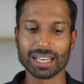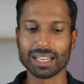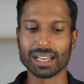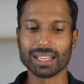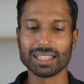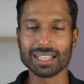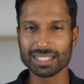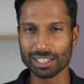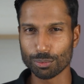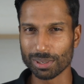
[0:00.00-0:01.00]
And there's
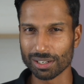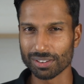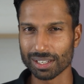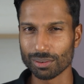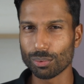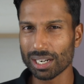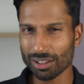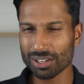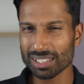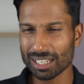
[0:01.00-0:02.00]
a little bit of one of
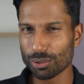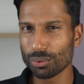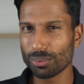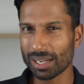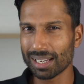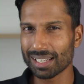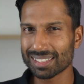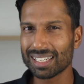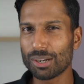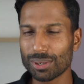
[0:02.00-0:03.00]
those little
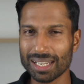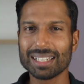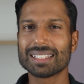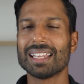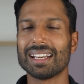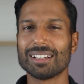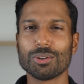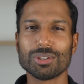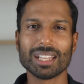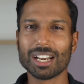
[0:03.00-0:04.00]
secret hints that I
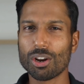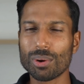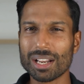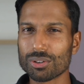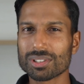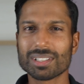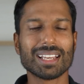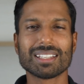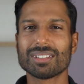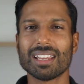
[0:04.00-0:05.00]
told you that no one else
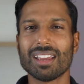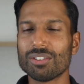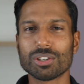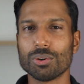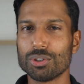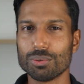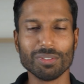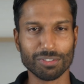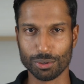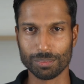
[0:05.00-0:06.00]
has ever told you
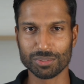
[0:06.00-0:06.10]
before.